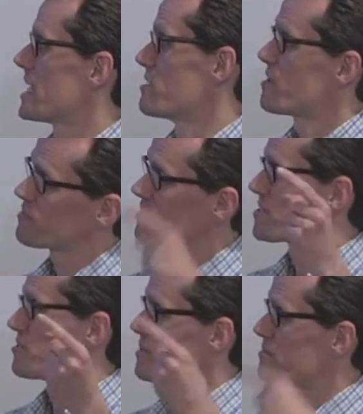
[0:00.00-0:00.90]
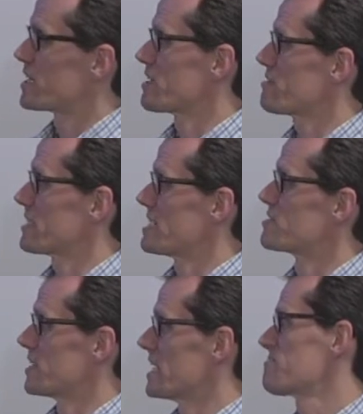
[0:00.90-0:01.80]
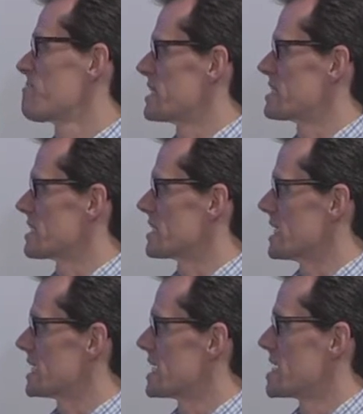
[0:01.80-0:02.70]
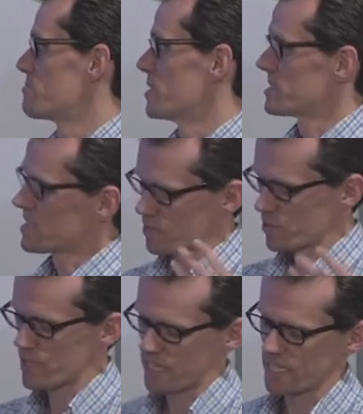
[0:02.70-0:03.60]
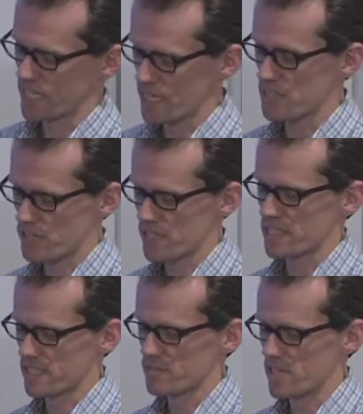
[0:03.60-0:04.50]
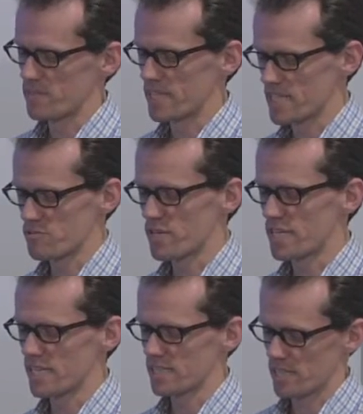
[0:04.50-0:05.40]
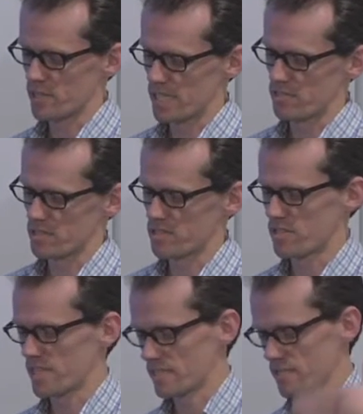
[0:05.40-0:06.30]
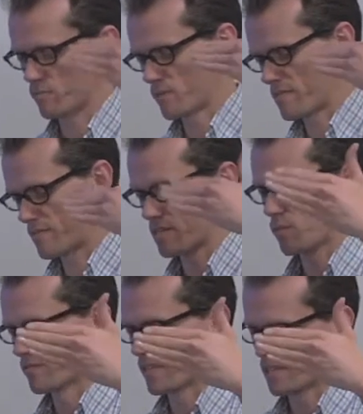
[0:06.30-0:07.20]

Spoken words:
a reference to a bibliographic entry, basically. But since we're working in an unstructured environment, it's really a co-occurrence constraint, because if there's one of